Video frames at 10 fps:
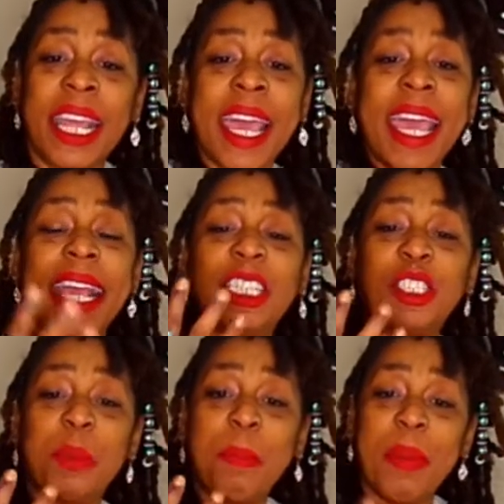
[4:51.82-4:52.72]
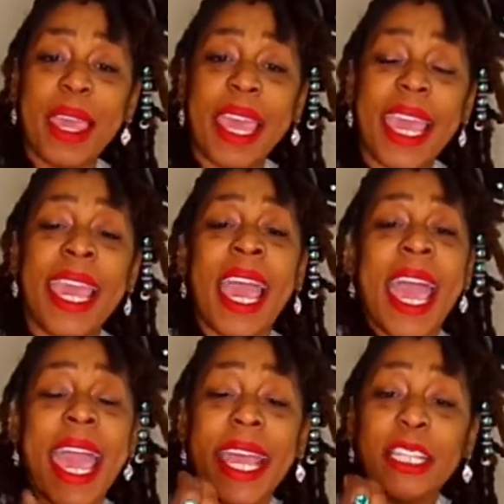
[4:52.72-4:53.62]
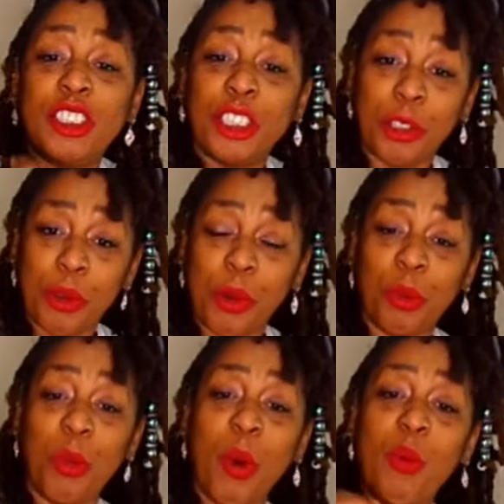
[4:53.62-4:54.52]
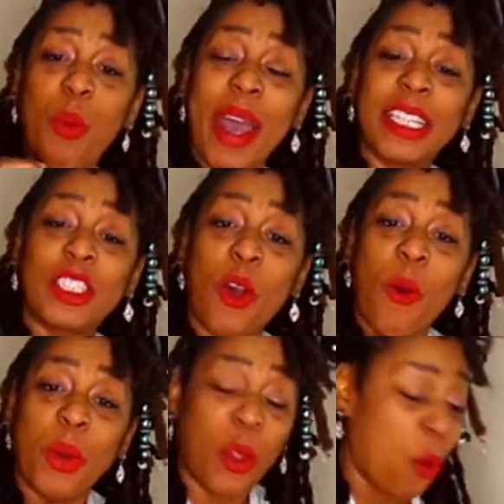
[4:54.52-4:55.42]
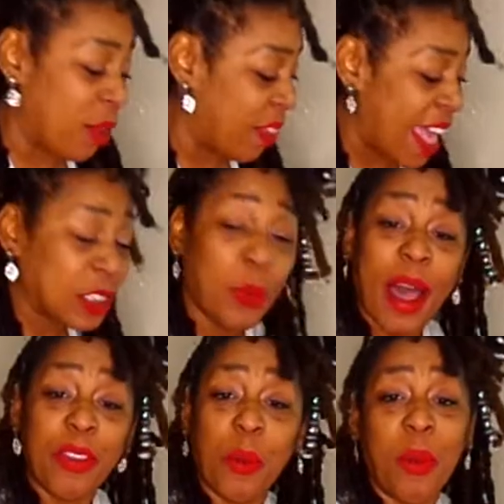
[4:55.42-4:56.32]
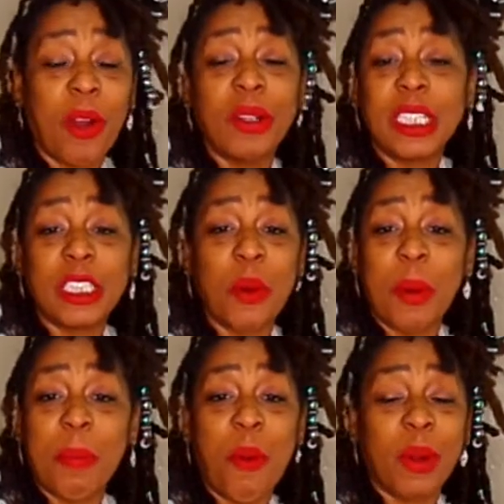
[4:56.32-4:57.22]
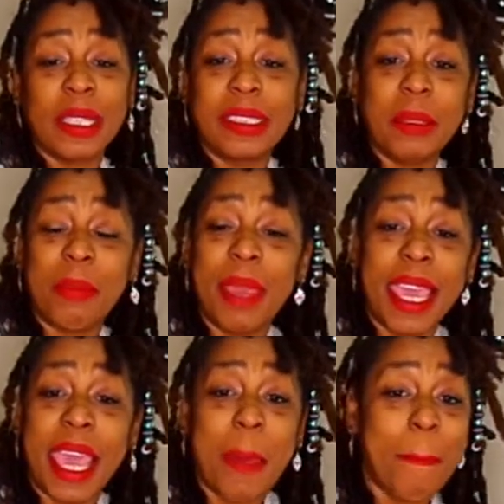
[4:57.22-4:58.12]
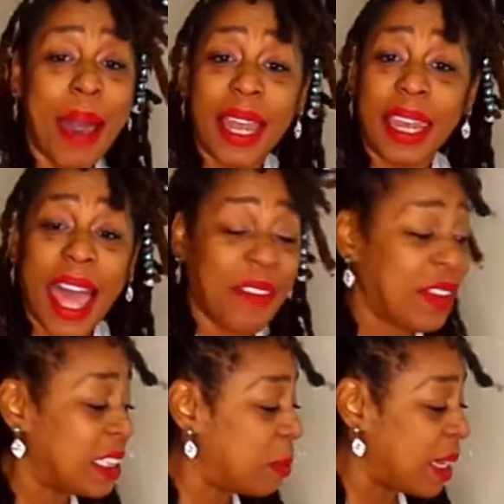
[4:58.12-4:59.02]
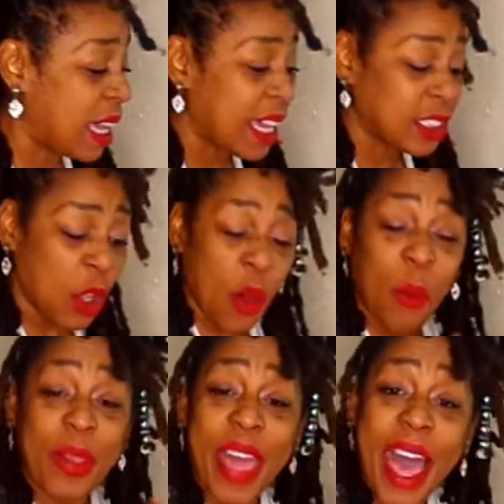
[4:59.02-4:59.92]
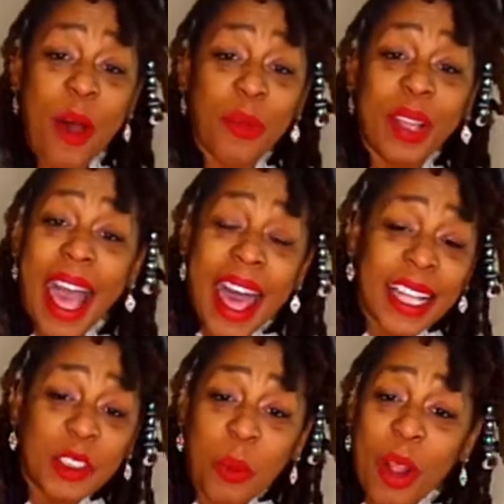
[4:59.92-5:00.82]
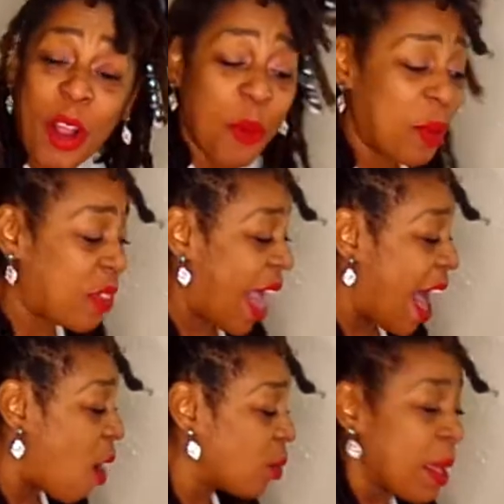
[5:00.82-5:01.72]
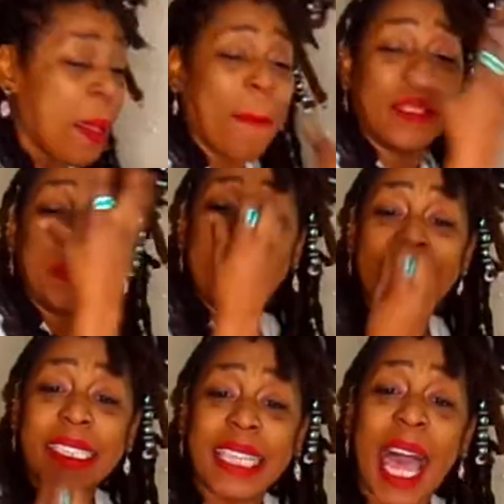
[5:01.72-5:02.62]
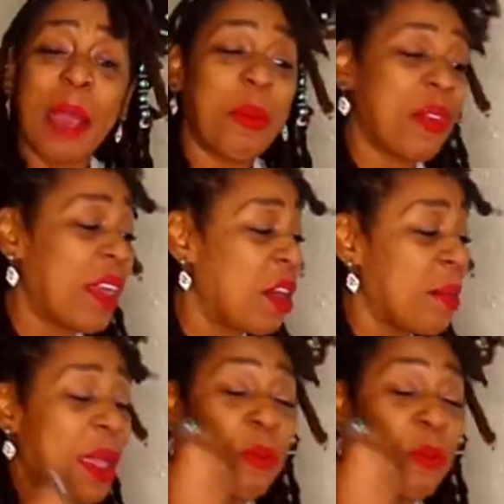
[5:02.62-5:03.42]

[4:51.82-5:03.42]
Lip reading: is to be in tune with what's going on. That's why the word is so important to me in my life, is because without God's word, without spending time with him and